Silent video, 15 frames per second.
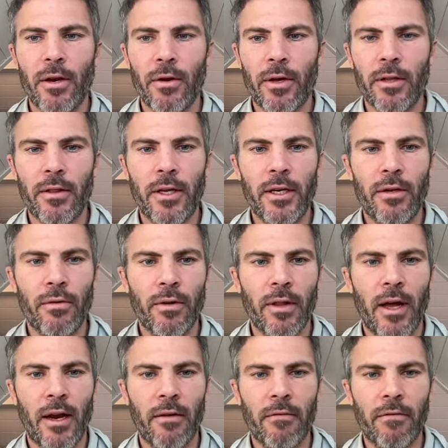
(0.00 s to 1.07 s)
can lead to a
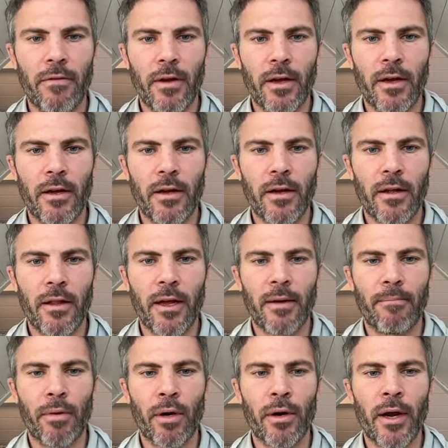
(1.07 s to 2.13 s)
lot of
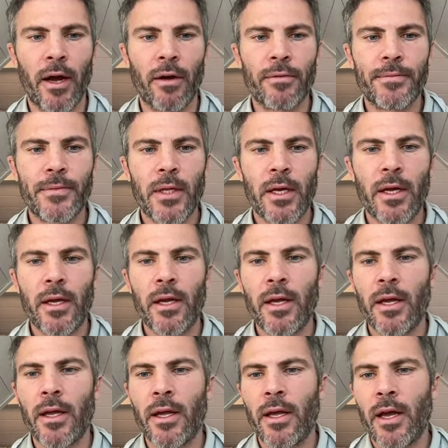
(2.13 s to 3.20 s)
burnout.
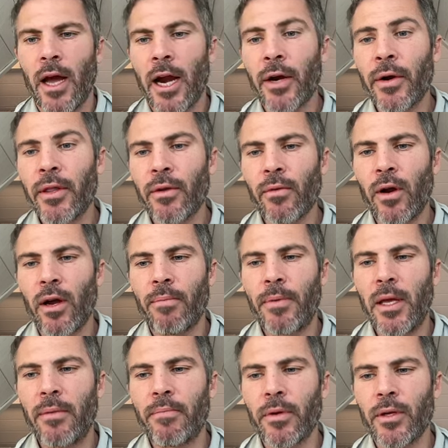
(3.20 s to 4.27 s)
Hiring the wrong
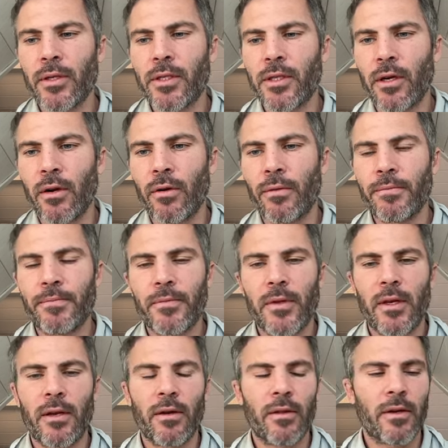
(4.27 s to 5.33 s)
people. So,
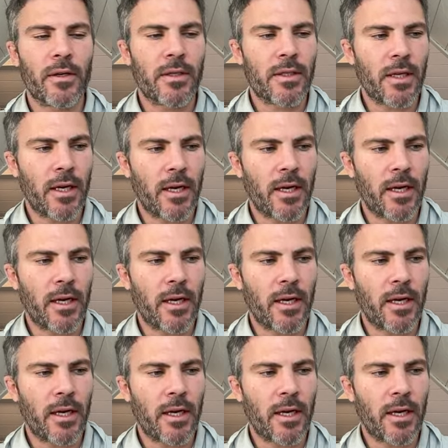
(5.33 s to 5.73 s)
there's